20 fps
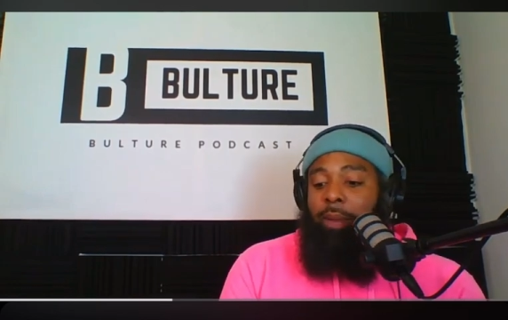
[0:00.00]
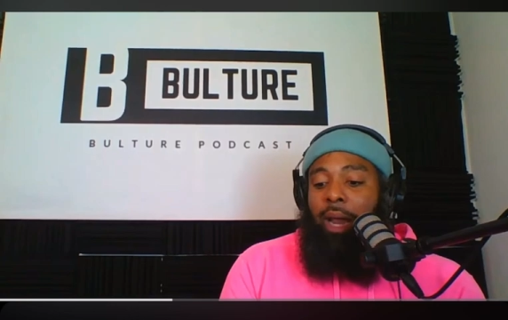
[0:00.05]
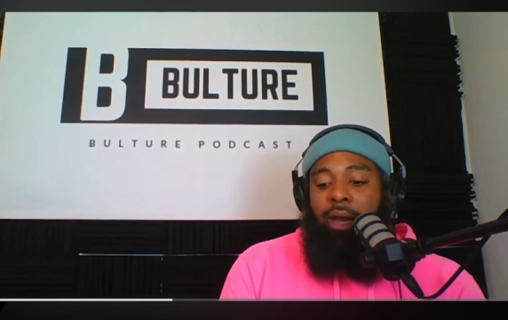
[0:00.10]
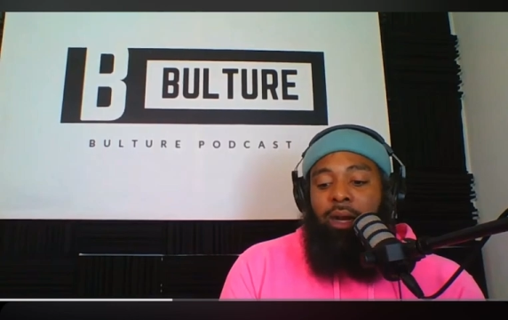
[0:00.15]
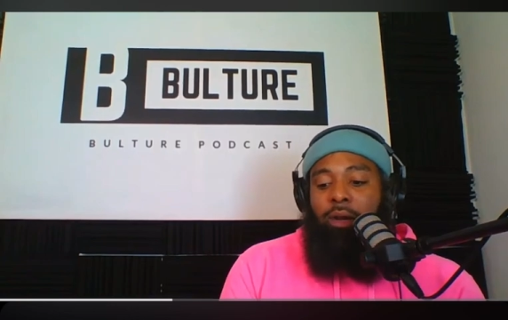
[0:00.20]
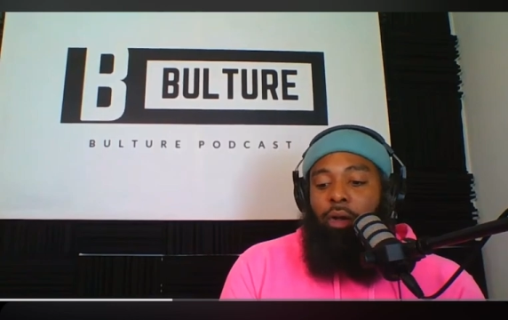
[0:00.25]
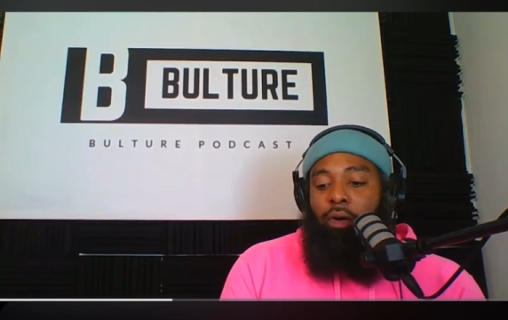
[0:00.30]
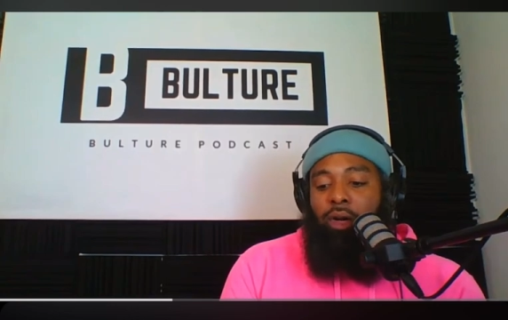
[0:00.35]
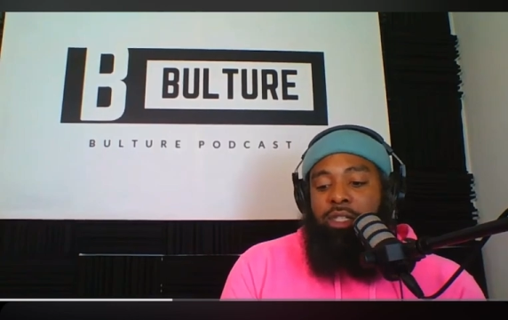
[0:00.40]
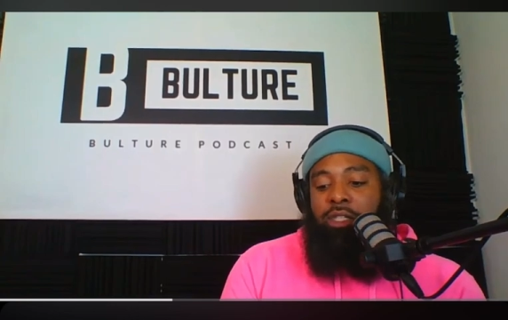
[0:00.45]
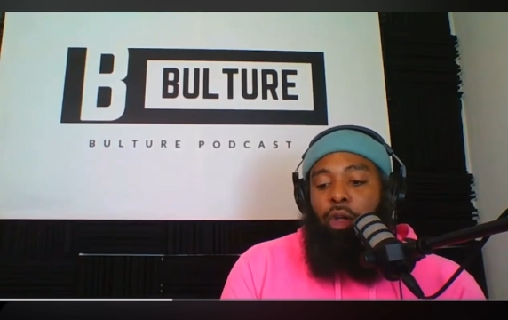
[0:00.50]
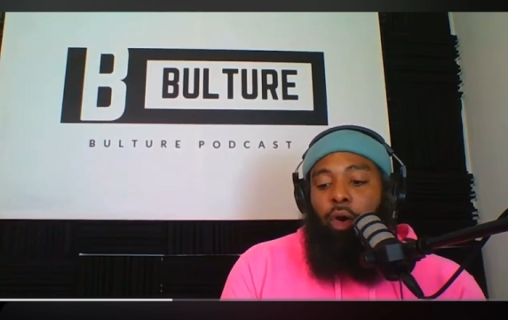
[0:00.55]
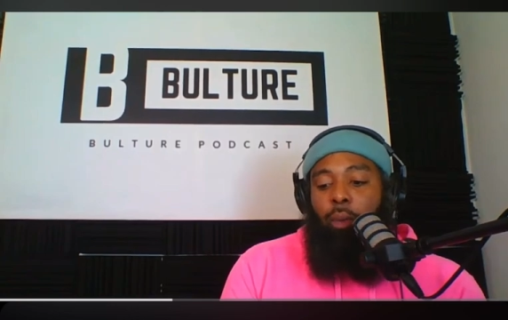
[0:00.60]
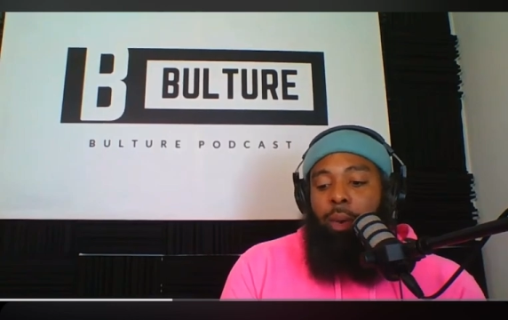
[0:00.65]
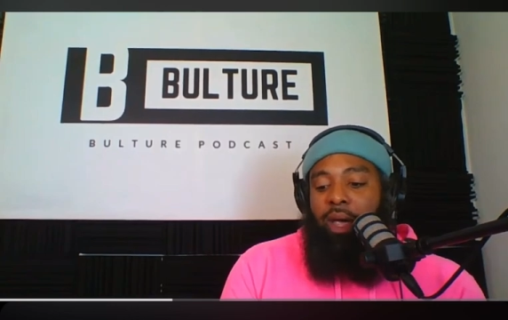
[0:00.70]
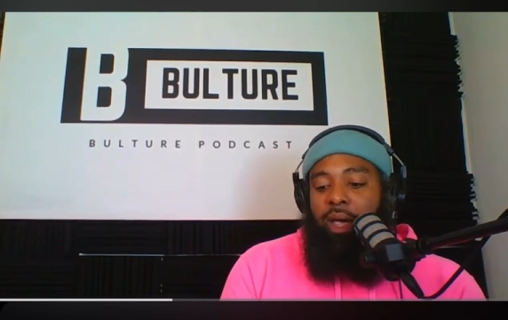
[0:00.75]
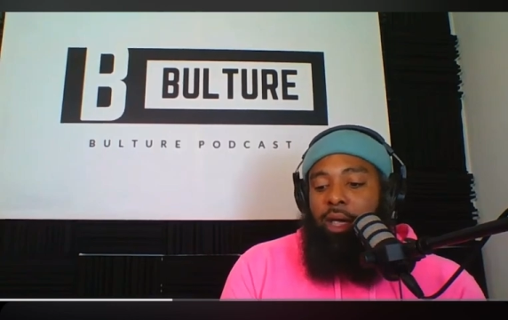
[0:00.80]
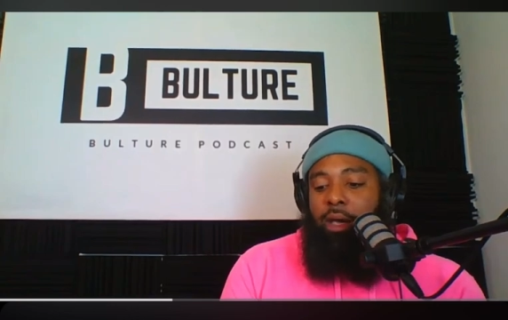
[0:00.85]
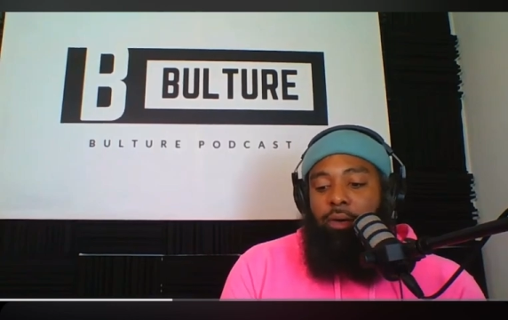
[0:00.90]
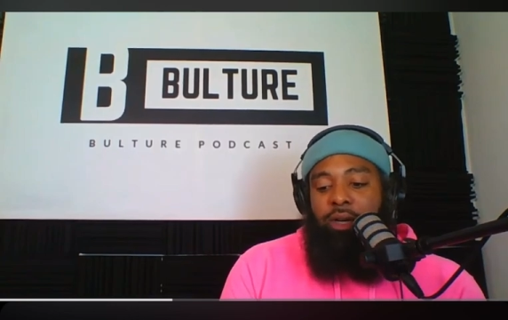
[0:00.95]
Like, there's no
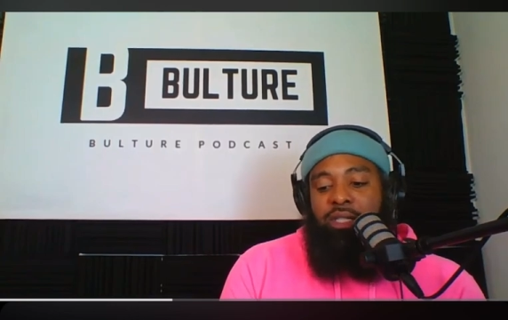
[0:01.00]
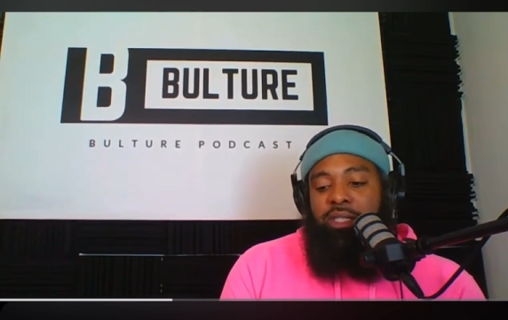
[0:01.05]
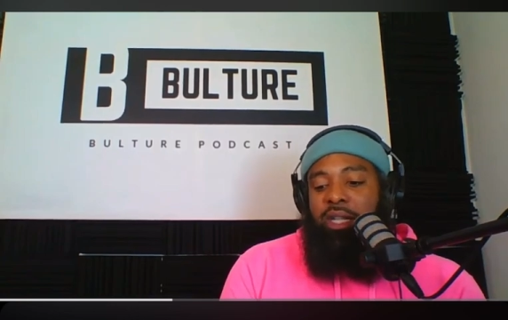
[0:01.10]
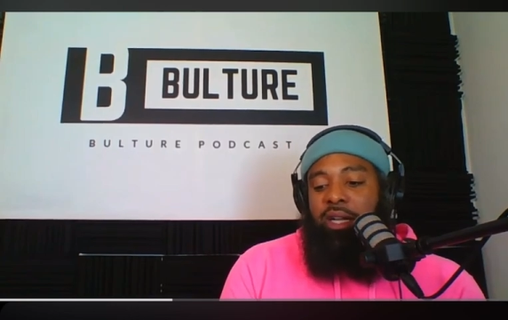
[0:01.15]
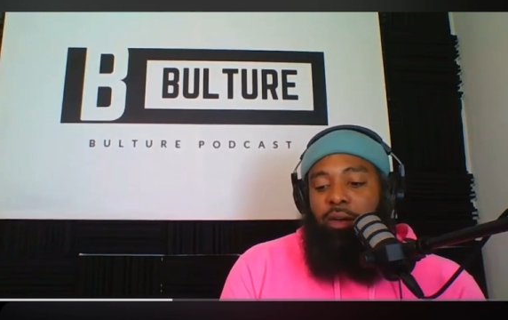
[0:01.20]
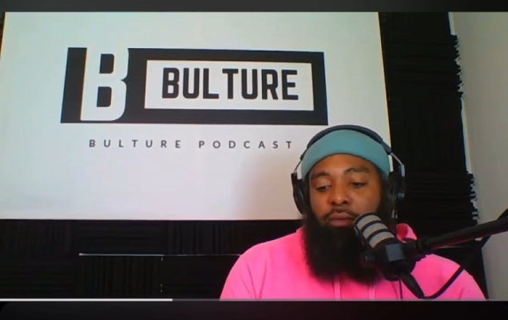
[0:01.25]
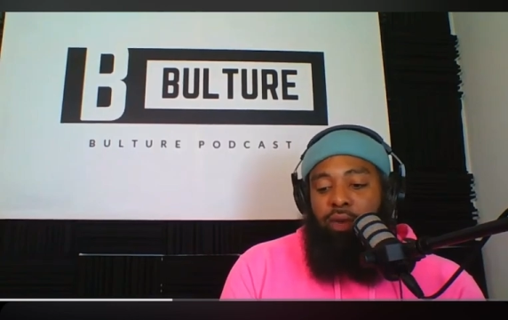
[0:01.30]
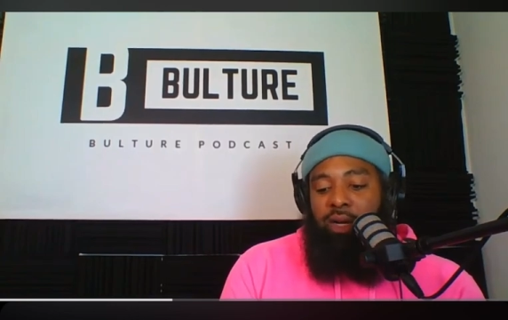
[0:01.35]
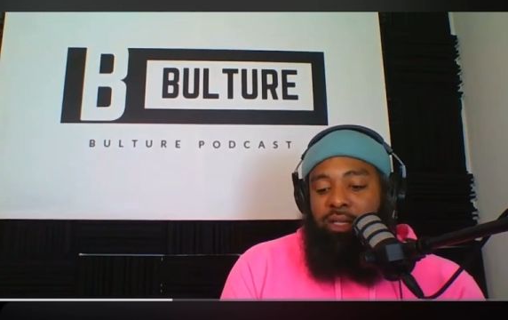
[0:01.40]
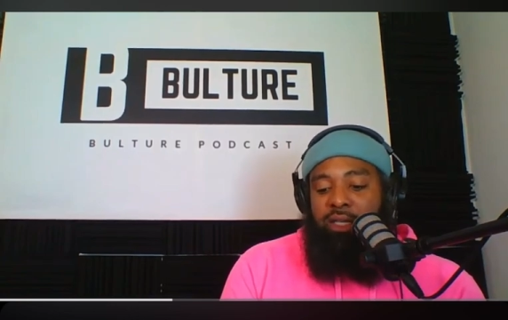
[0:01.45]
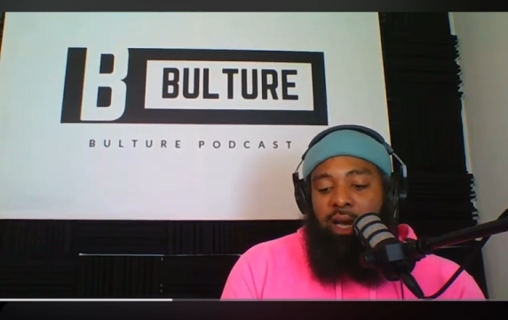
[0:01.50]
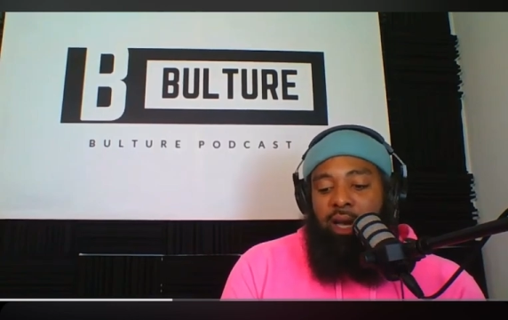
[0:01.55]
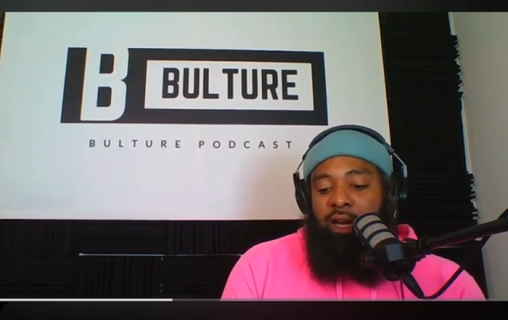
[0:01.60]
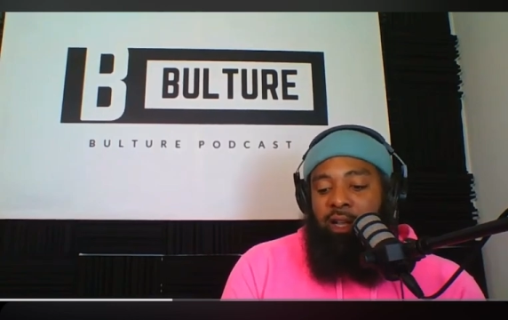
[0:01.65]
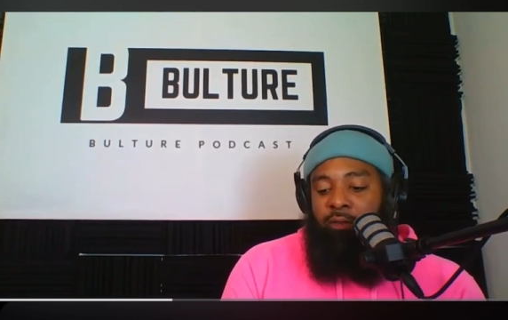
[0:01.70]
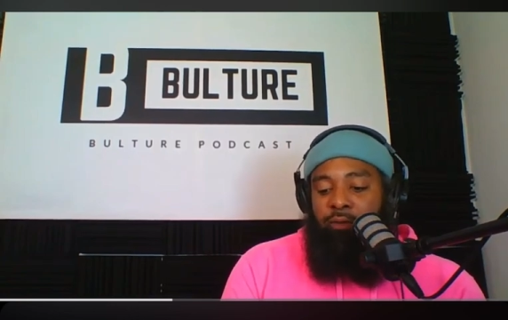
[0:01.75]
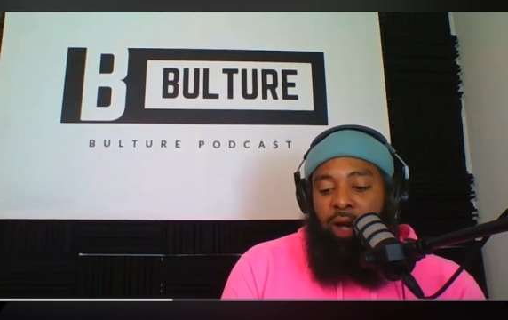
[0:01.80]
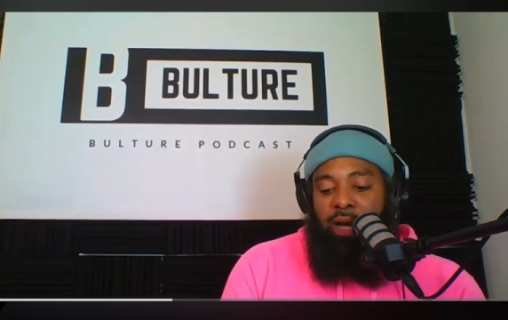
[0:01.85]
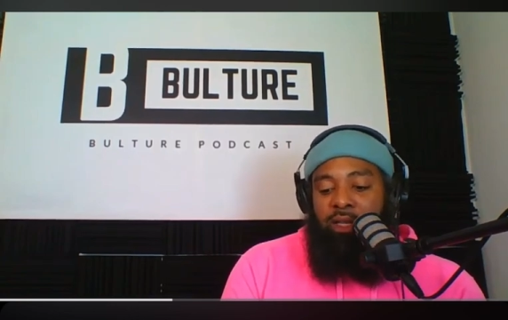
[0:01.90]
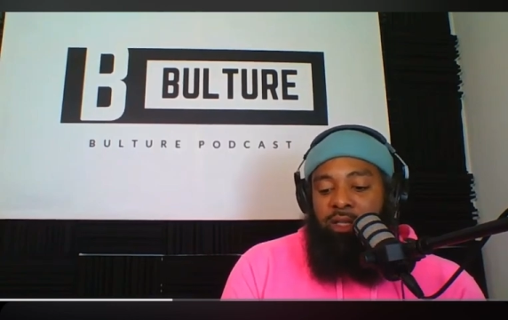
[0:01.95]
way in hell this nigga really taking
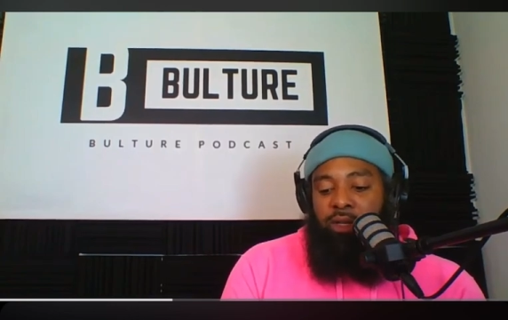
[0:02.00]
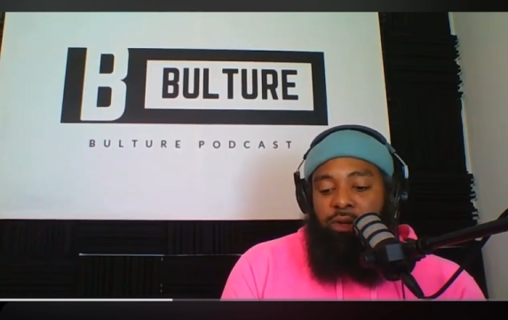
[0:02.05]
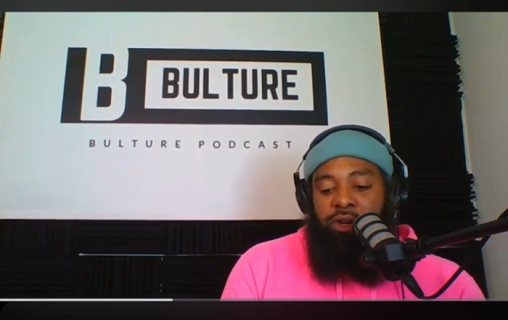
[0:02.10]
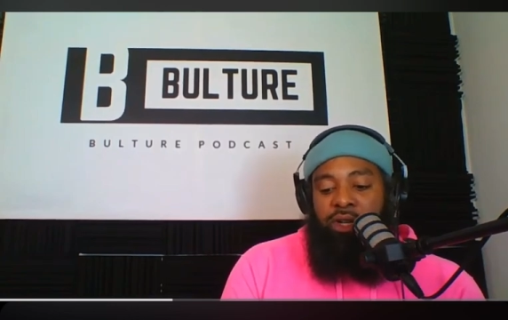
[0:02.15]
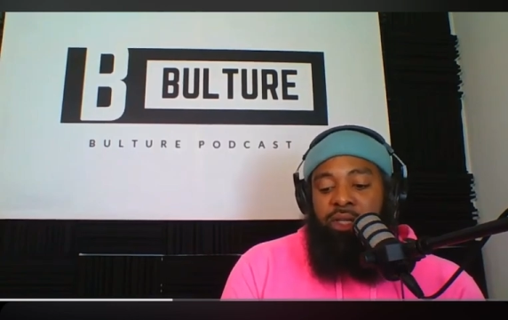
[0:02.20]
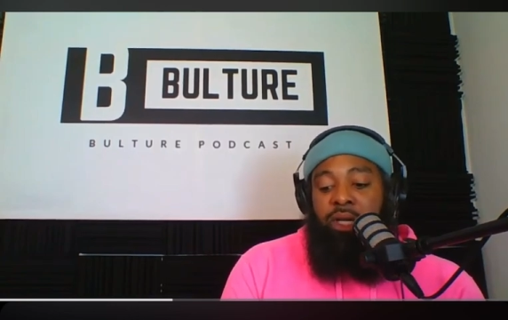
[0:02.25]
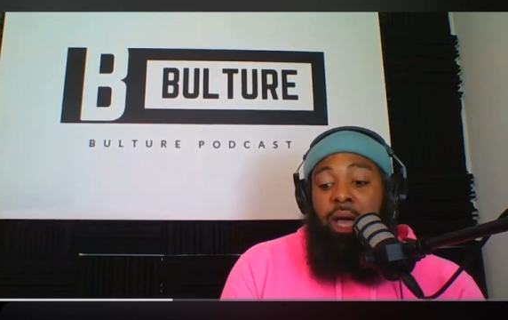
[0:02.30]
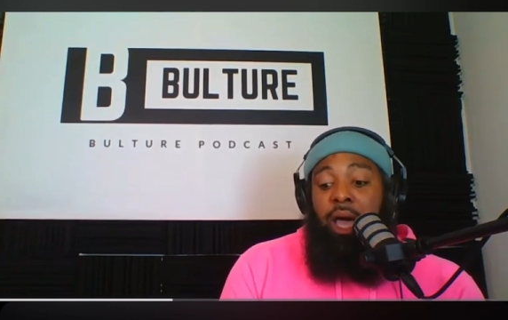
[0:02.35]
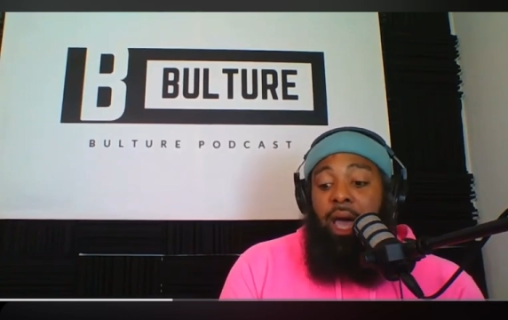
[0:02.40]
this fight serious.